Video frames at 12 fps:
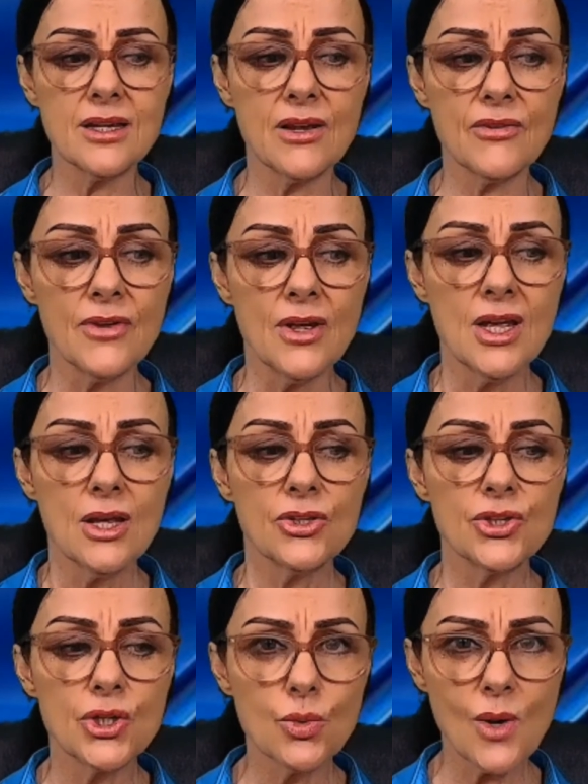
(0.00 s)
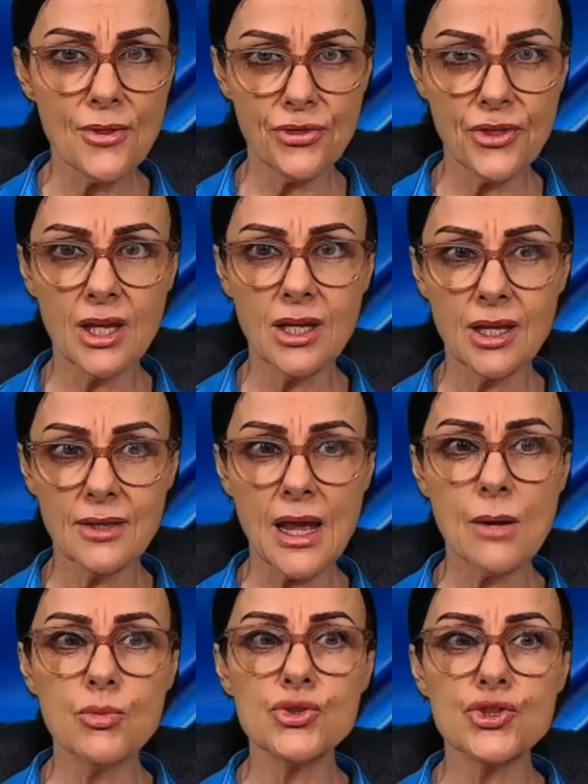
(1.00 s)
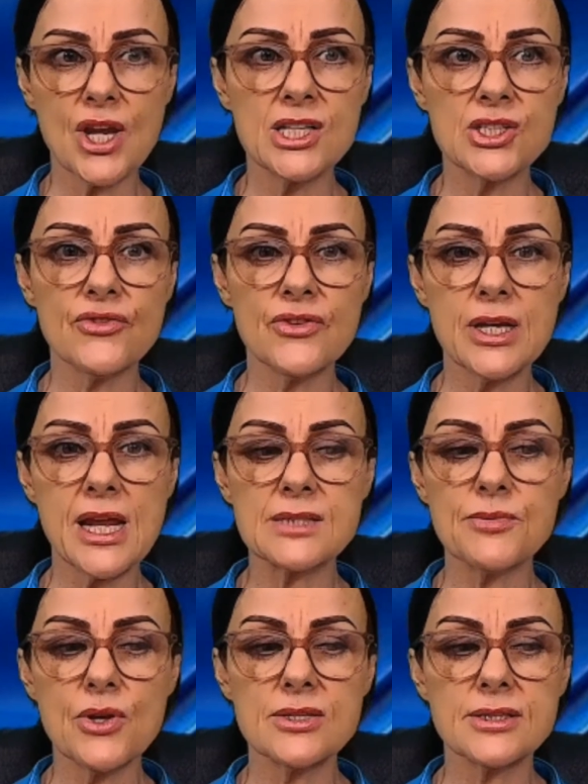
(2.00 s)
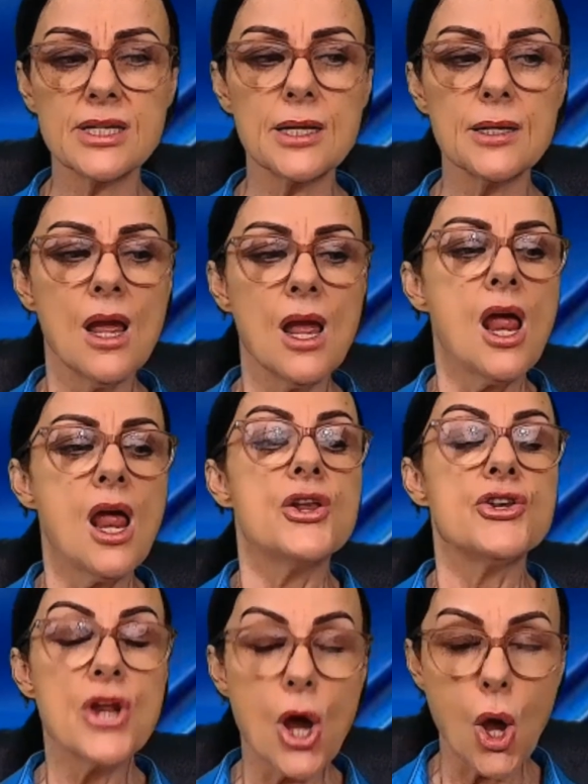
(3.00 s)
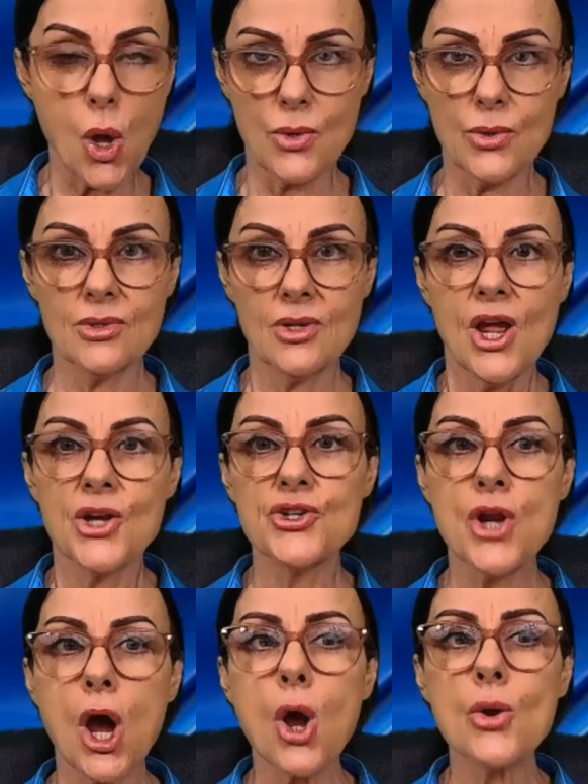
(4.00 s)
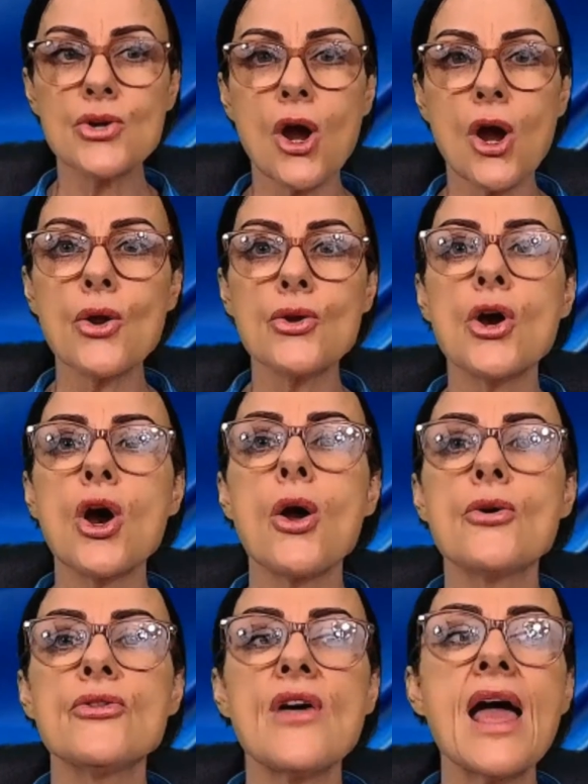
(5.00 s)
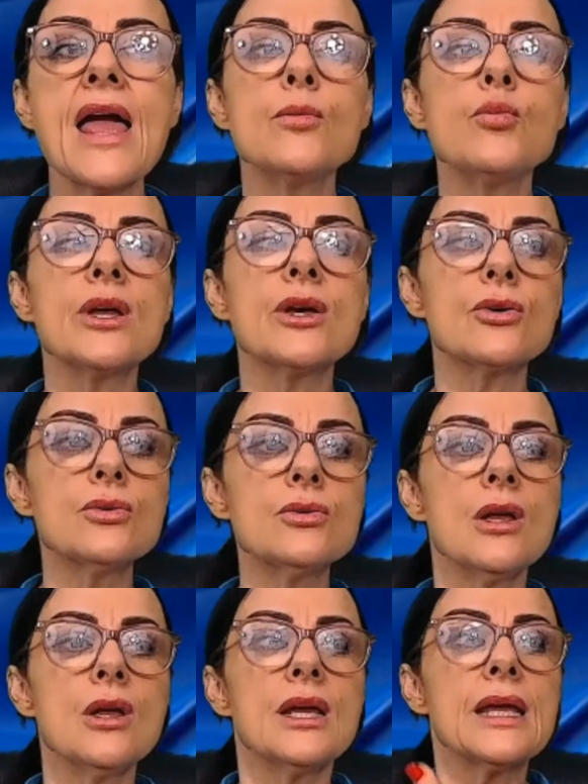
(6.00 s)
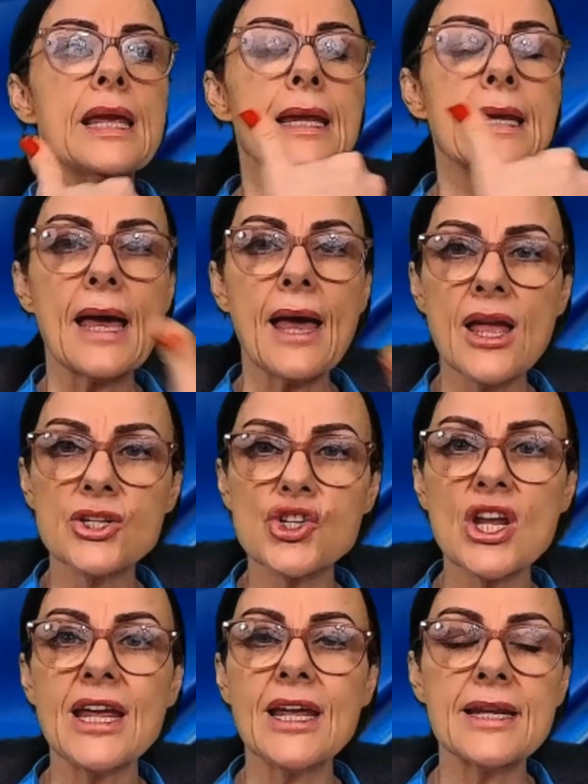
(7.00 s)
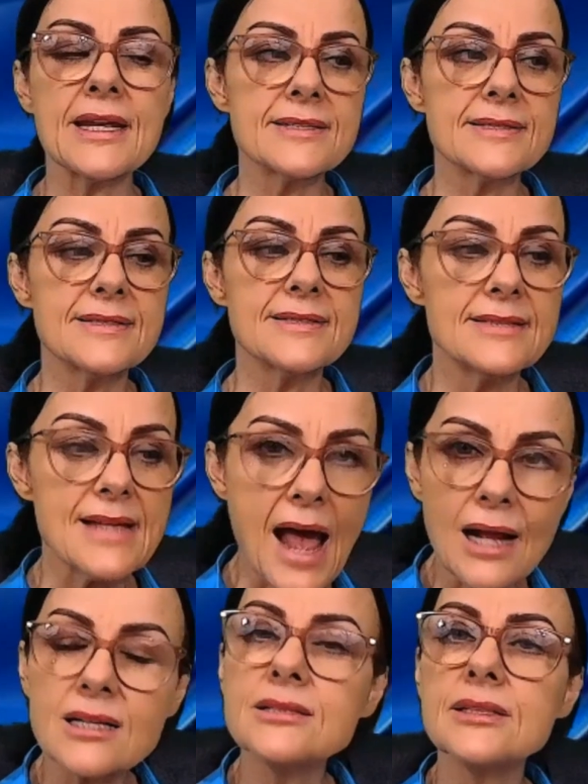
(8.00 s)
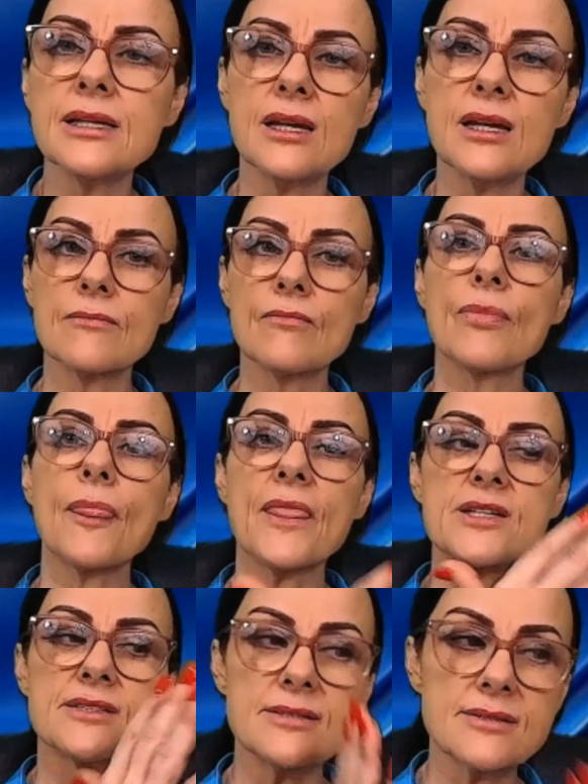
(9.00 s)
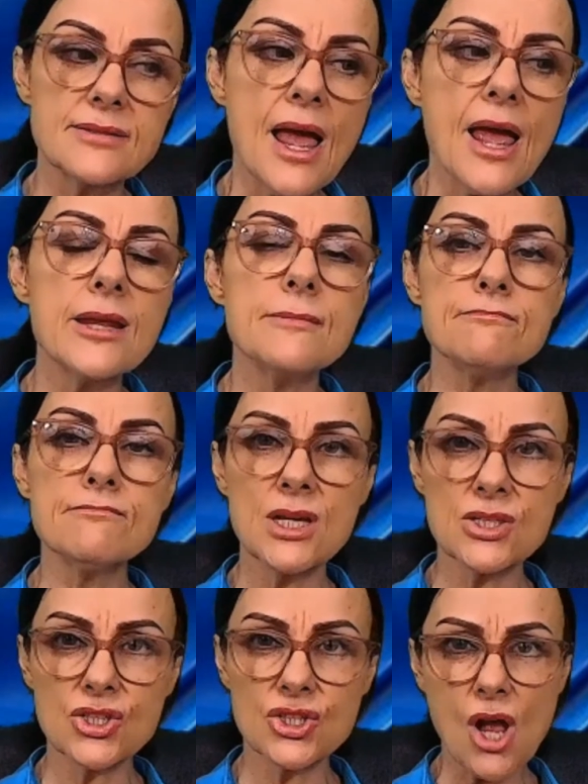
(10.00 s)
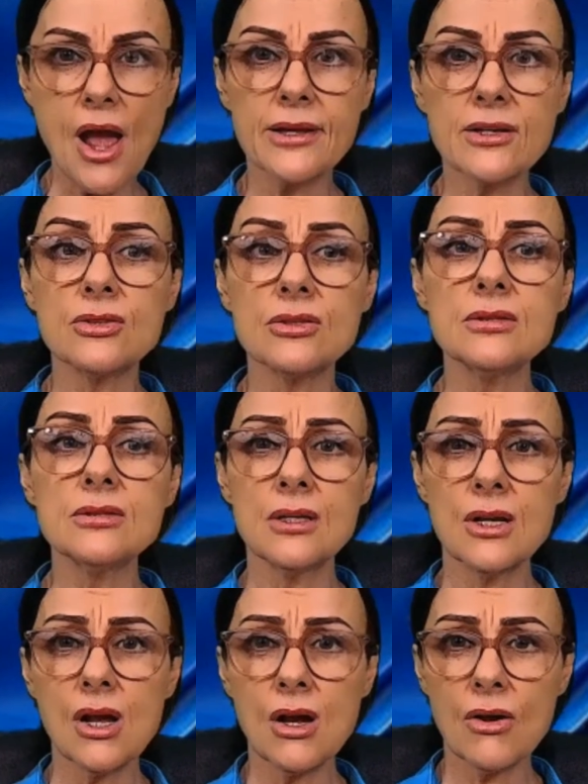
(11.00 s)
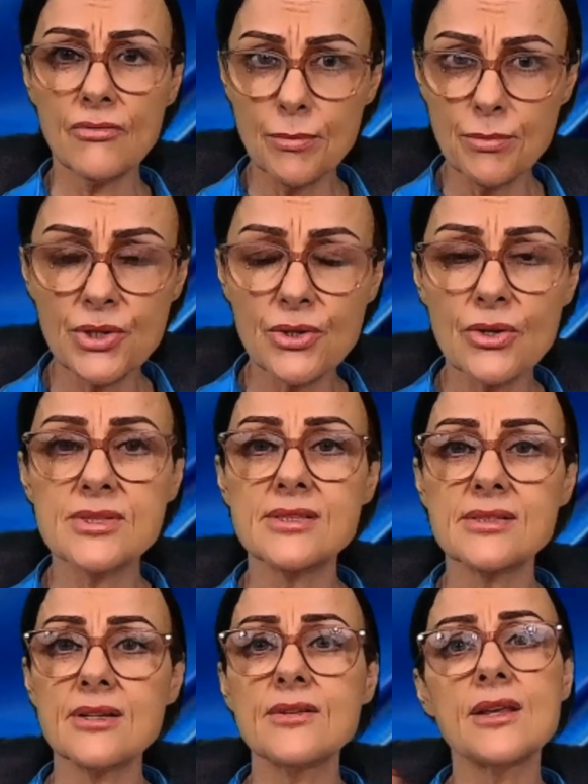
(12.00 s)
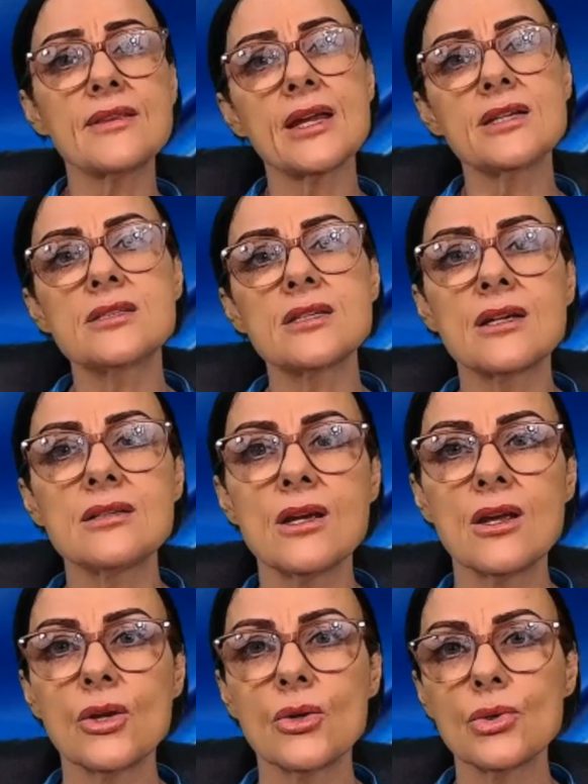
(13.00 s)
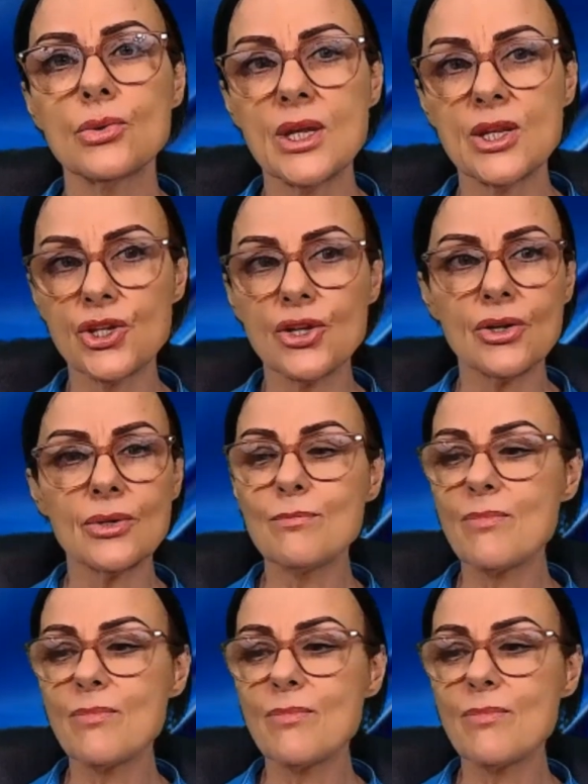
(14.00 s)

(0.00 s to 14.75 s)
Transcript: If you are thinking they will change for the next person, no. They will engage in exactly the same cycle of abuse that they did with you.